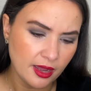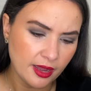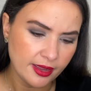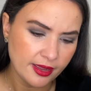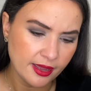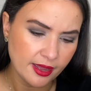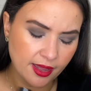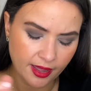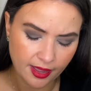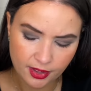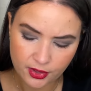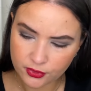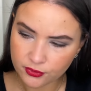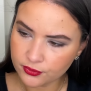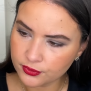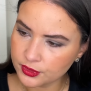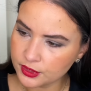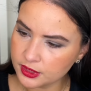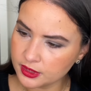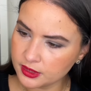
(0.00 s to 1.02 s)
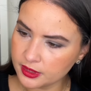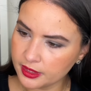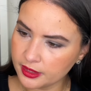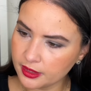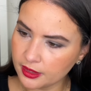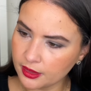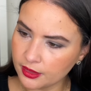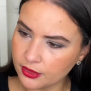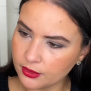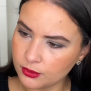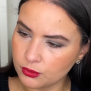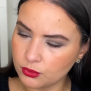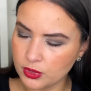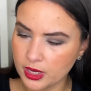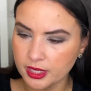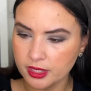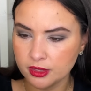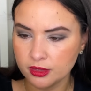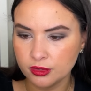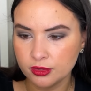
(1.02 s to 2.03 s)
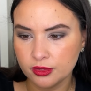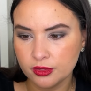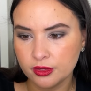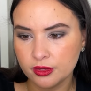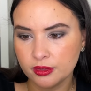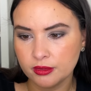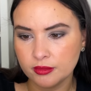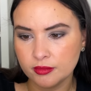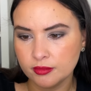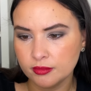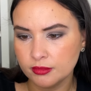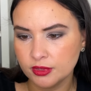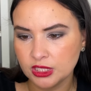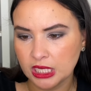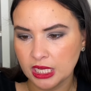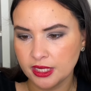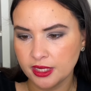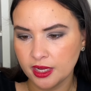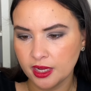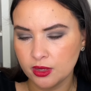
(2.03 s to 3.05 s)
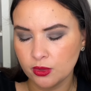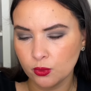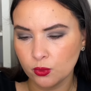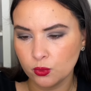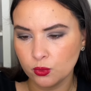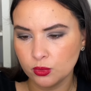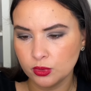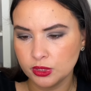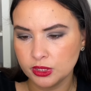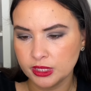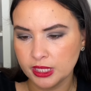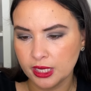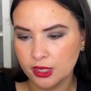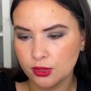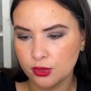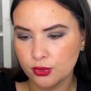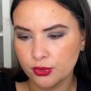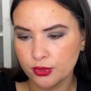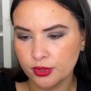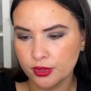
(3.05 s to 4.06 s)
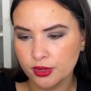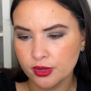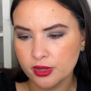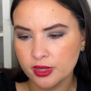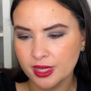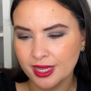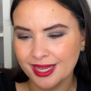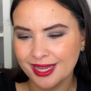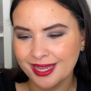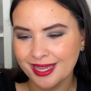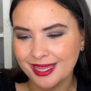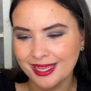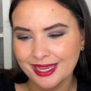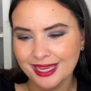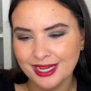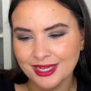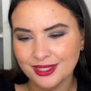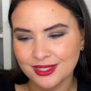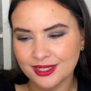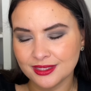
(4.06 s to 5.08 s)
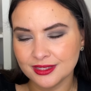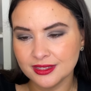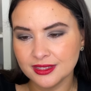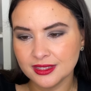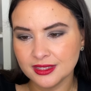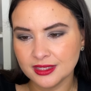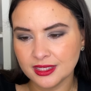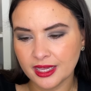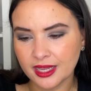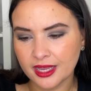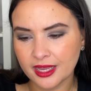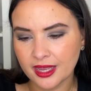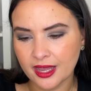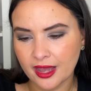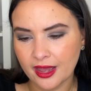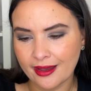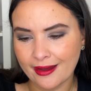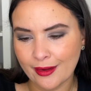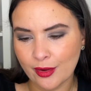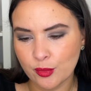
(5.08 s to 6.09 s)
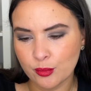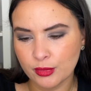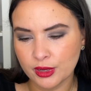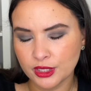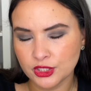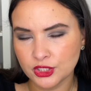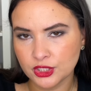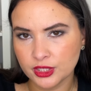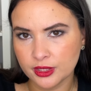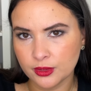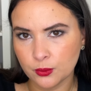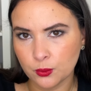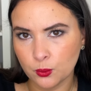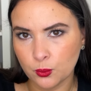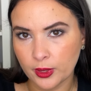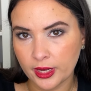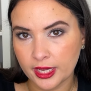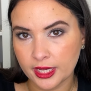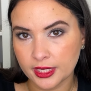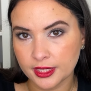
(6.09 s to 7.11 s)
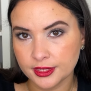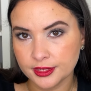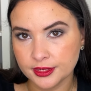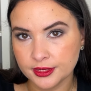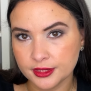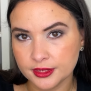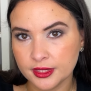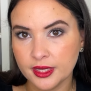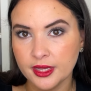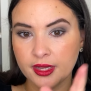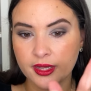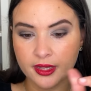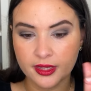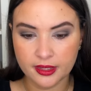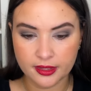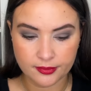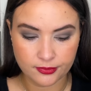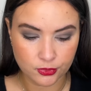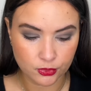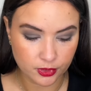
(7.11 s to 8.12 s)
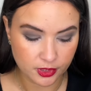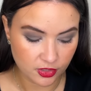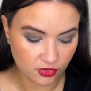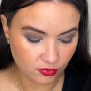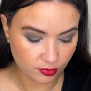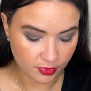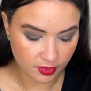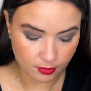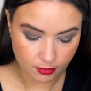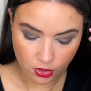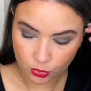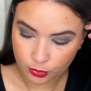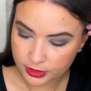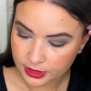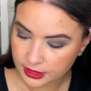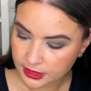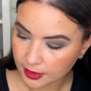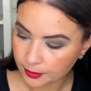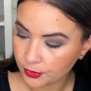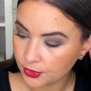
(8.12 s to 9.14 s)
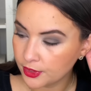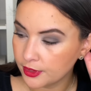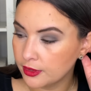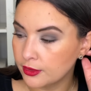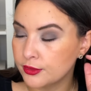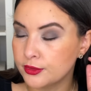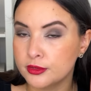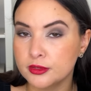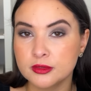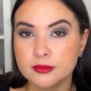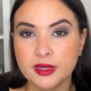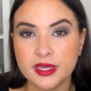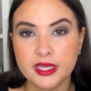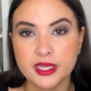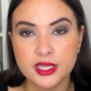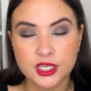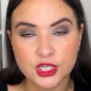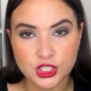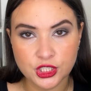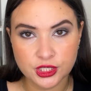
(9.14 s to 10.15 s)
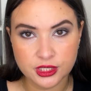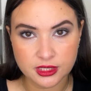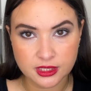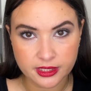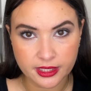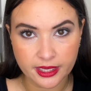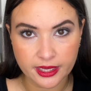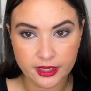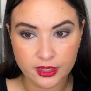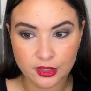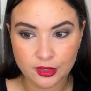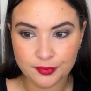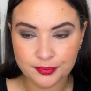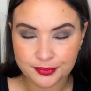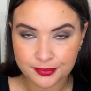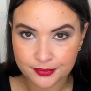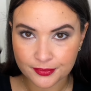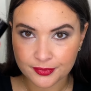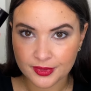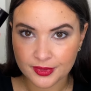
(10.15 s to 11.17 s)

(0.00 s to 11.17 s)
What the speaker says: I have just like the regular Chanel Rouge Allure. It doesn't say how much it weighs. If you'll give me a moment, I'm gonna go use my kitchen scale